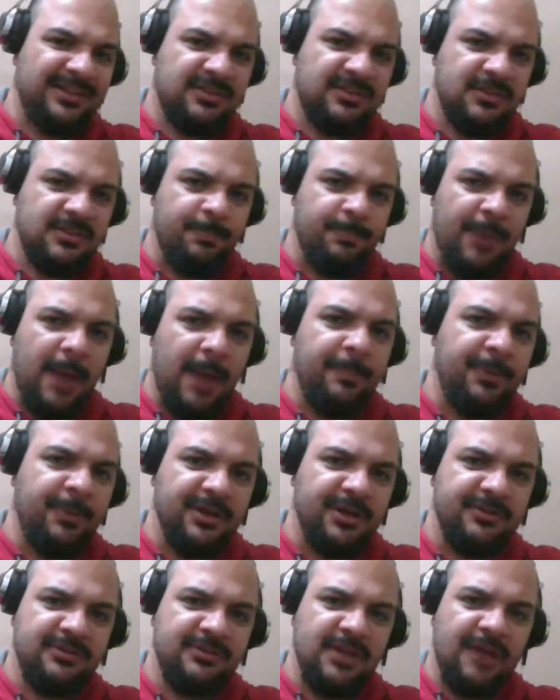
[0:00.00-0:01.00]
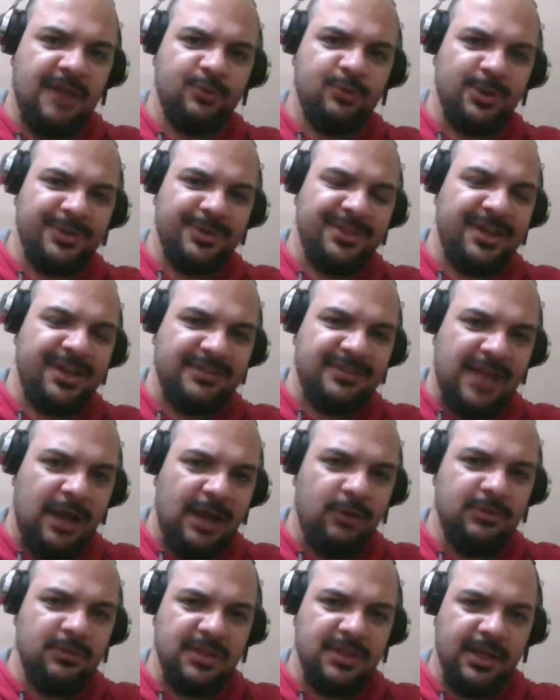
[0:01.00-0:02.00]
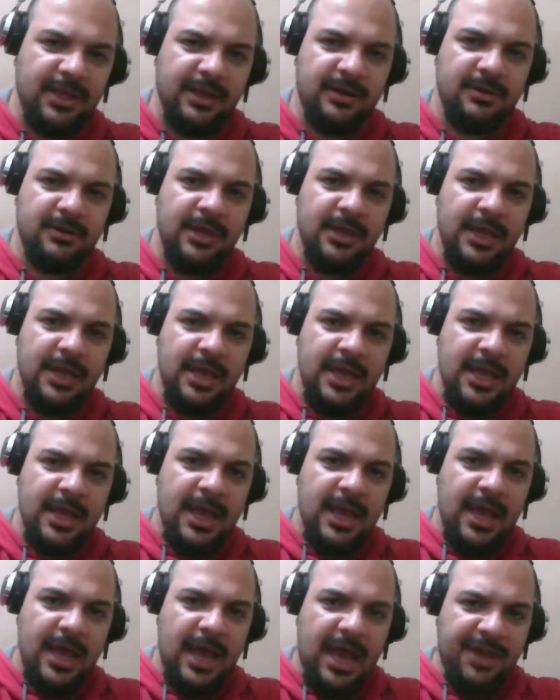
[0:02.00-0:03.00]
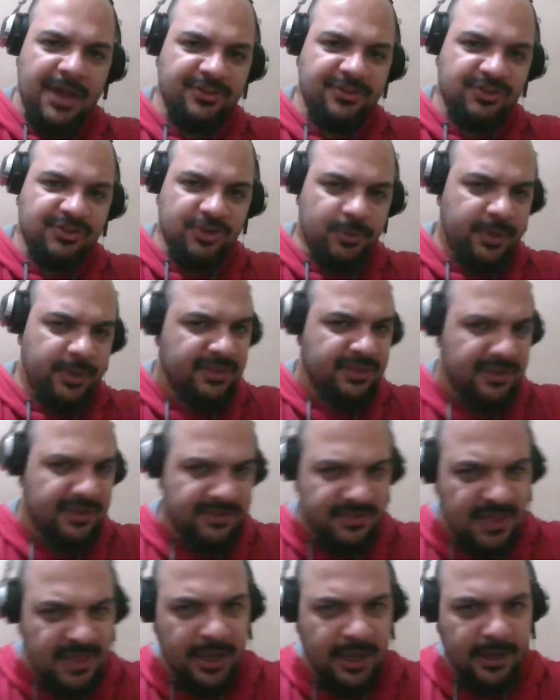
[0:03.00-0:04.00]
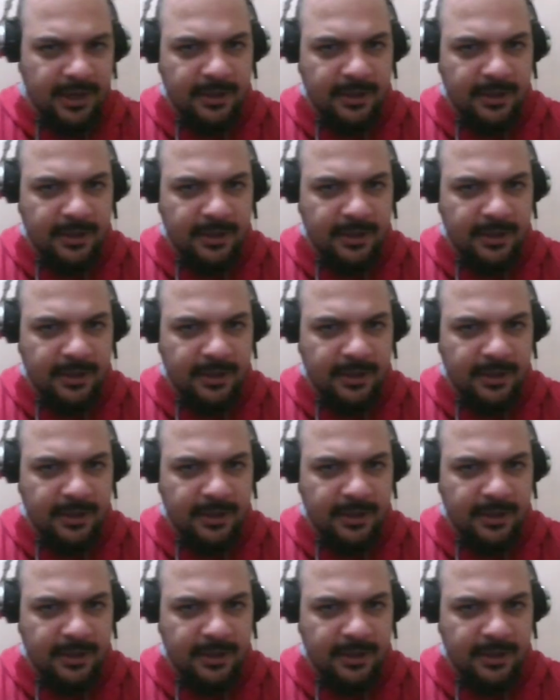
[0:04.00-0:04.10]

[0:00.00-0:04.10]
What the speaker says: the popular software that is out there and is doing this thing.